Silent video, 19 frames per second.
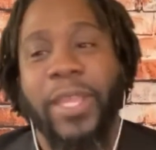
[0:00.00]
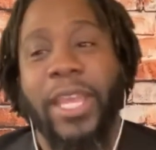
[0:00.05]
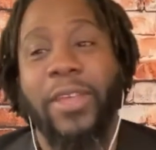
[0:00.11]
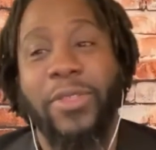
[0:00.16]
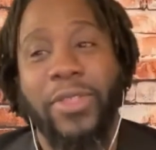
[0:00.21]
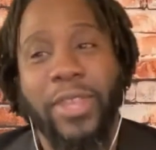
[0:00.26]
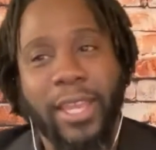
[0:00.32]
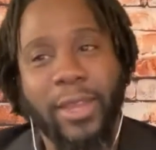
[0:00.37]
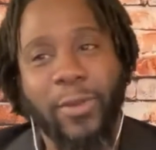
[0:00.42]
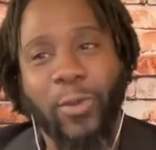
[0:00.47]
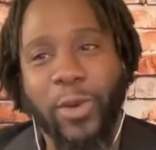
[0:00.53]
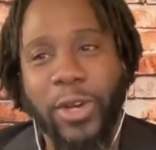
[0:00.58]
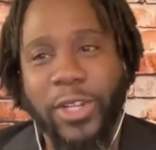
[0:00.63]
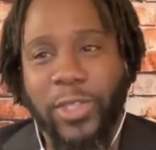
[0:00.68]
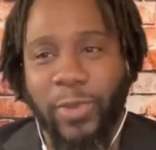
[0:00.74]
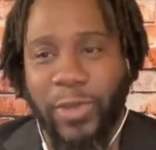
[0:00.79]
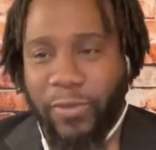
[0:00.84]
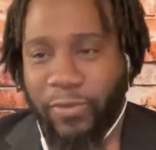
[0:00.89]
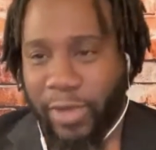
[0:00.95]
And then
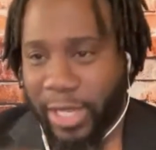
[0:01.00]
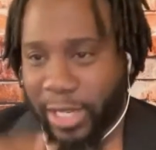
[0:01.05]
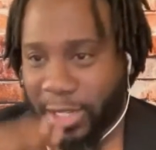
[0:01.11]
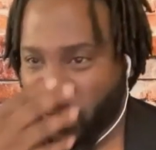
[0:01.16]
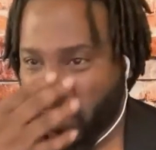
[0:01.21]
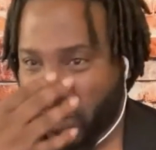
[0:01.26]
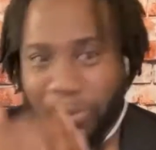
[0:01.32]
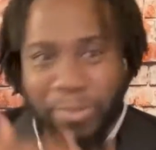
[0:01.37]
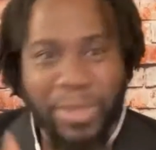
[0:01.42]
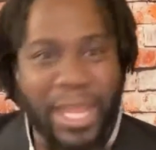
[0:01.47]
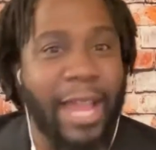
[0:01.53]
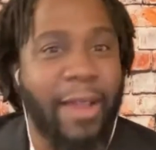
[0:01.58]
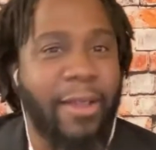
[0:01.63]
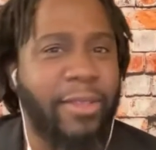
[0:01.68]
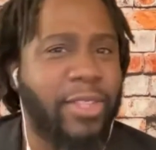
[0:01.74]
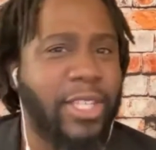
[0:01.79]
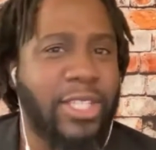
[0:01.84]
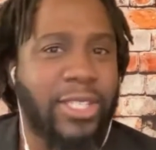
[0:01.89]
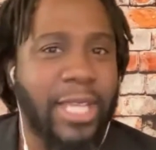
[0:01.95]
once we finish, we're
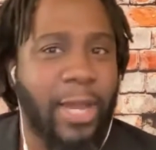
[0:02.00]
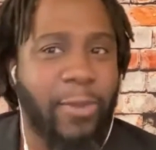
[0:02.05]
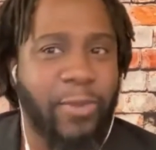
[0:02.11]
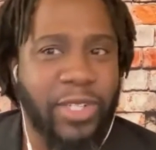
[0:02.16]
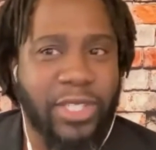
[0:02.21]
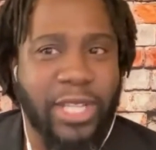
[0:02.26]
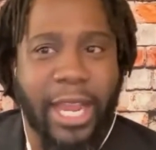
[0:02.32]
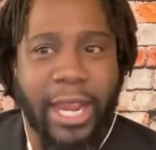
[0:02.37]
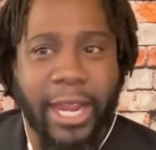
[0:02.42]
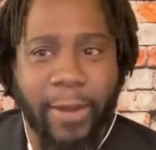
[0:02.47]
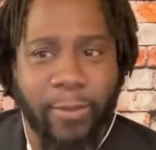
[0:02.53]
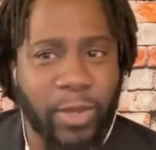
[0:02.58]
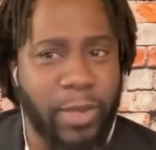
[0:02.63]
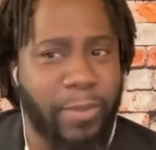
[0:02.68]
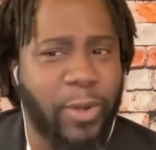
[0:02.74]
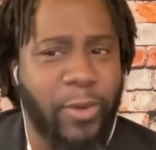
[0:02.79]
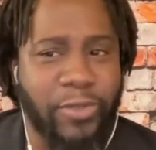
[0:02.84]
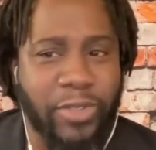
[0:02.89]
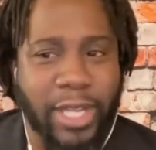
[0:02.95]
now this time we tired. We
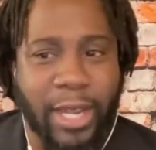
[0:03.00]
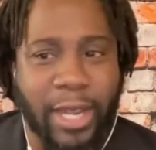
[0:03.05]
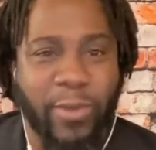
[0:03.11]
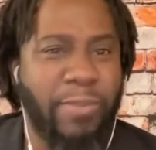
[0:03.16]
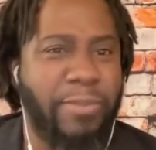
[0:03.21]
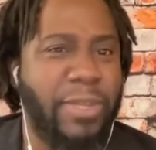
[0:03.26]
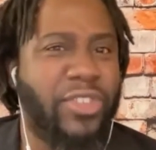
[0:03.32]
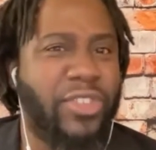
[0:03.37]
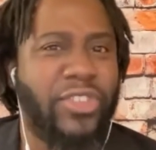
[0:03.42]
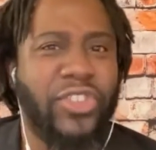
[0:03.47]
both tired. We missing